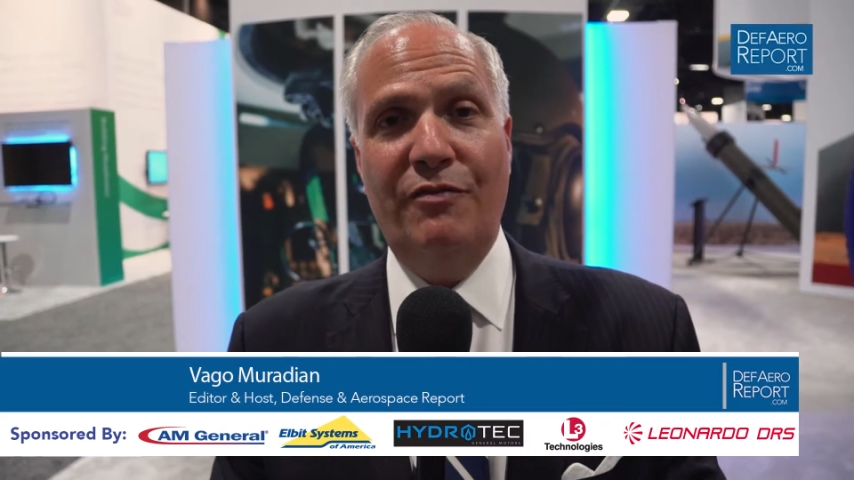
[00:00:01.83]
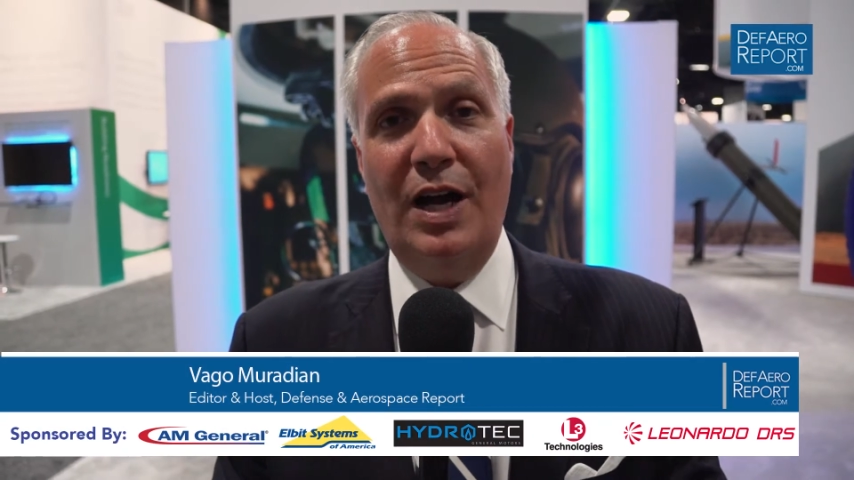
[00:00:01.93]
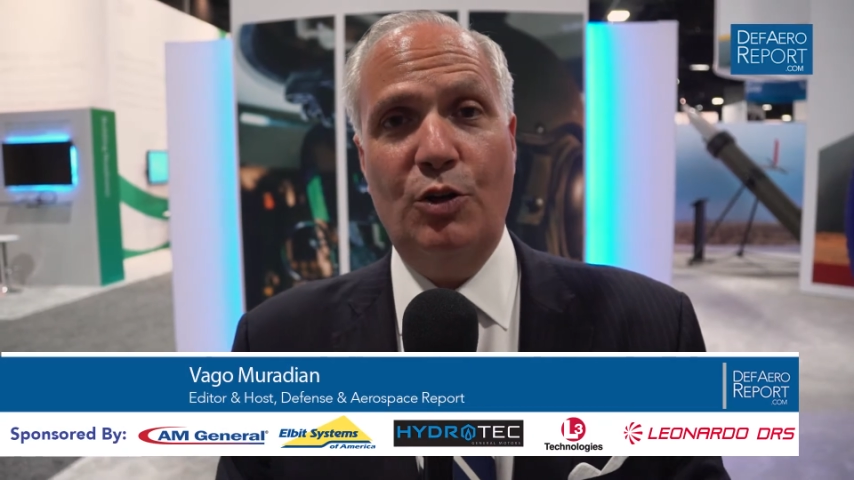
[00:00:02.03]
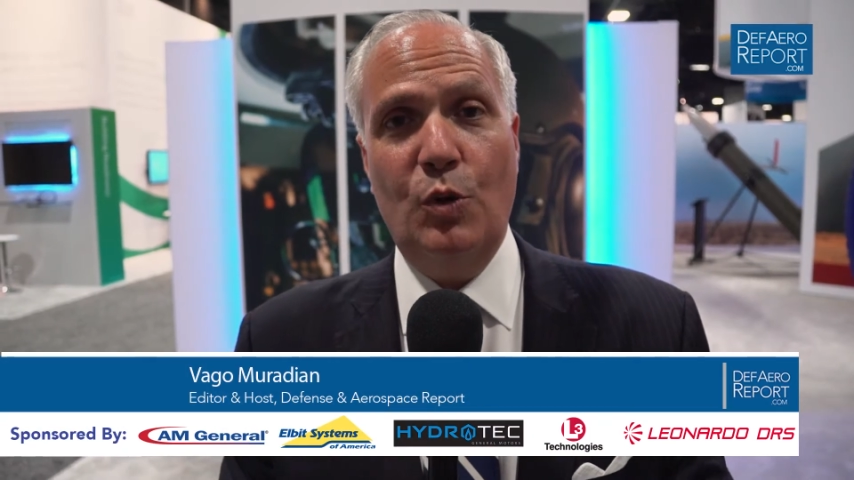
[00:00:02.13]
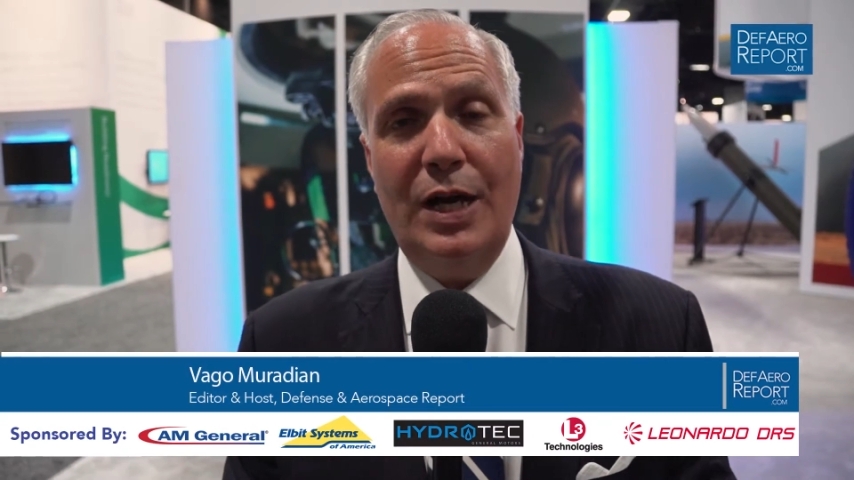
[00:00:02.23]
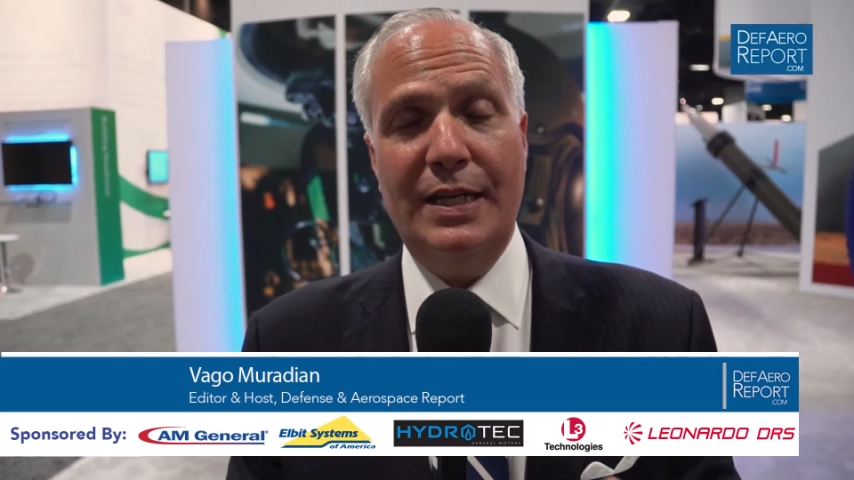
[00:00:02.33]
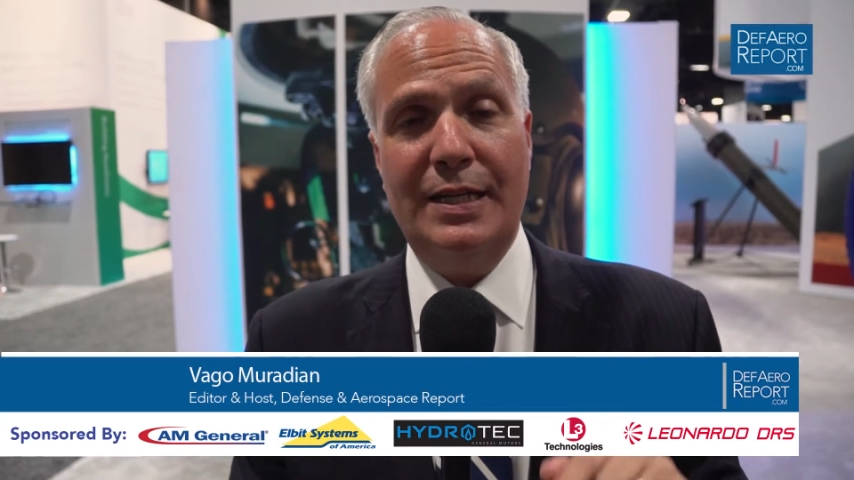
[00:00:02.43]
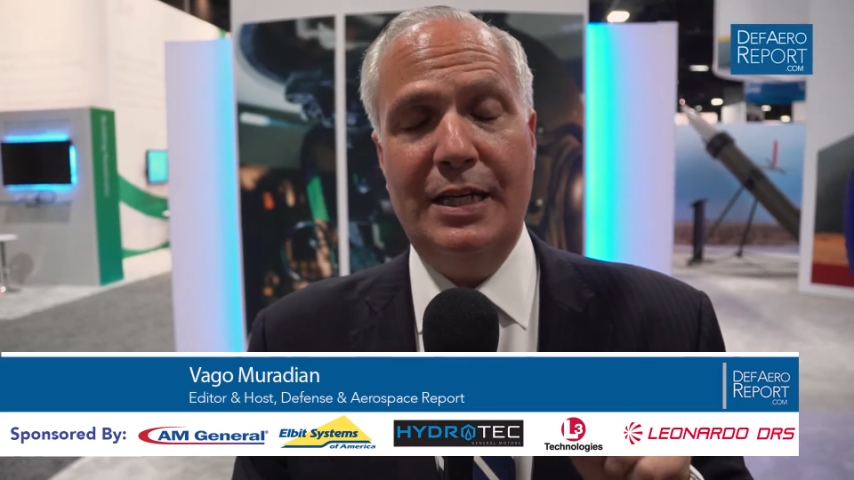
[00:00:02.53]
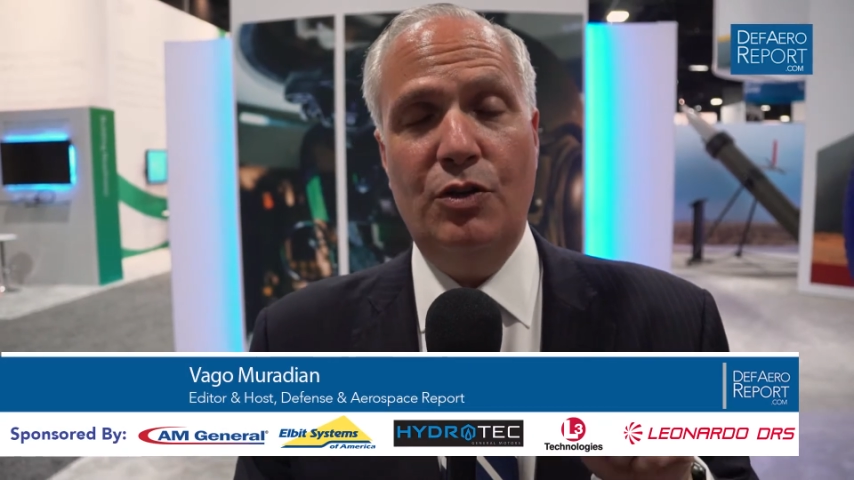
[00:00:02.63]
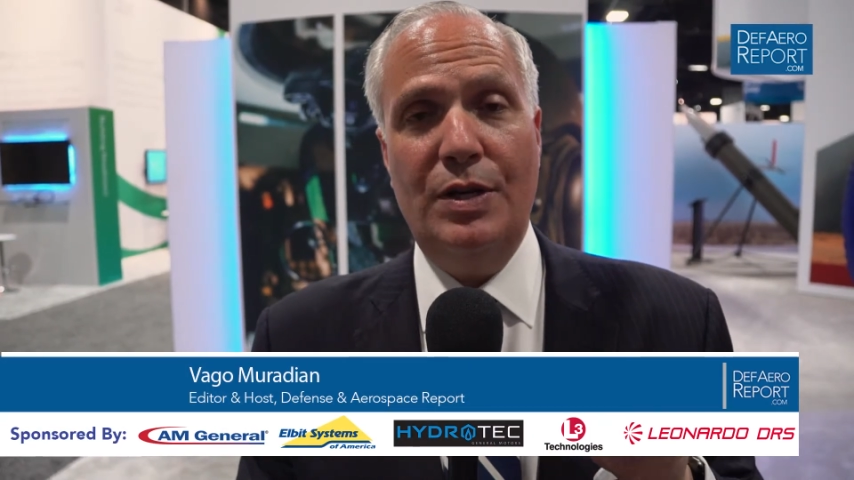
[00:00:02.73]
I'm Vago
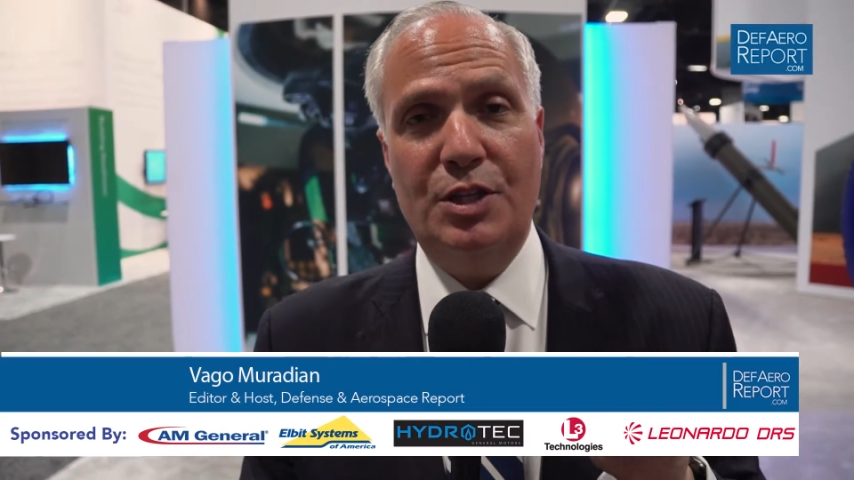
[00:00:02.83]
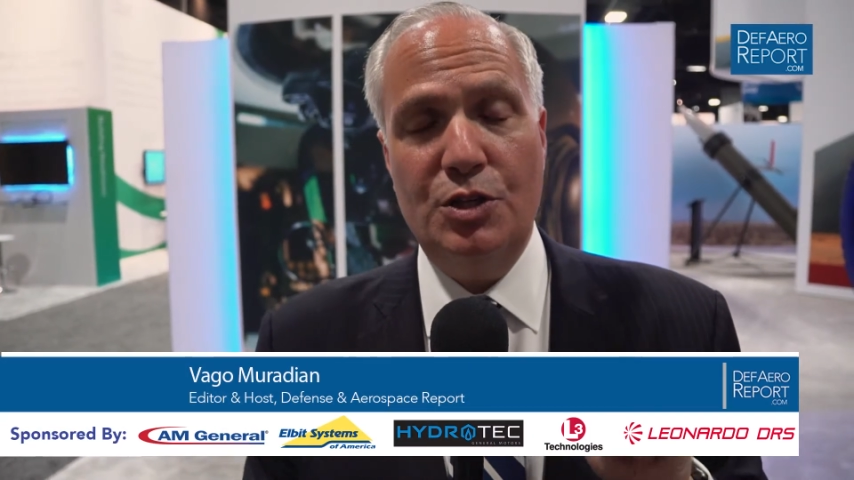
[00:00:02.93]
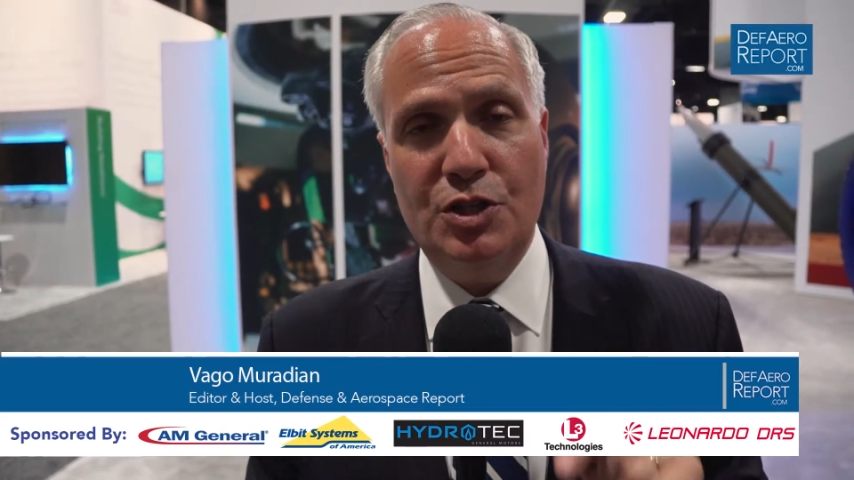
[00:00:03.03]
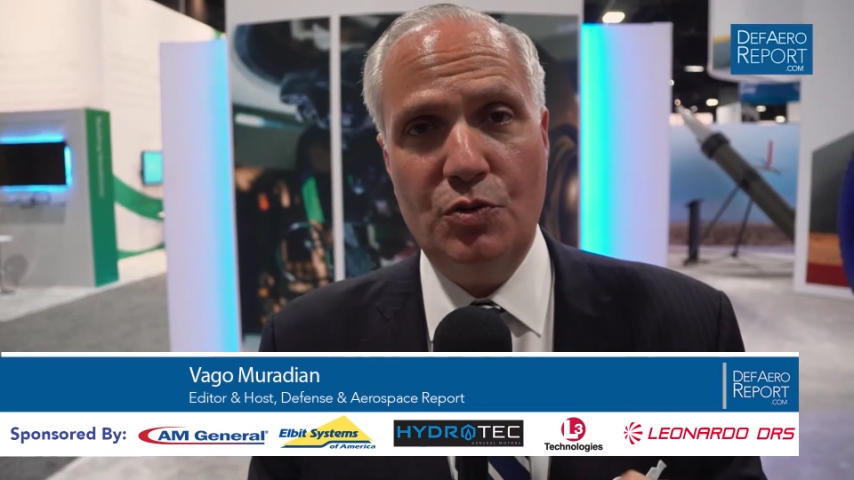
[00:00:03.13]
Muradian here at the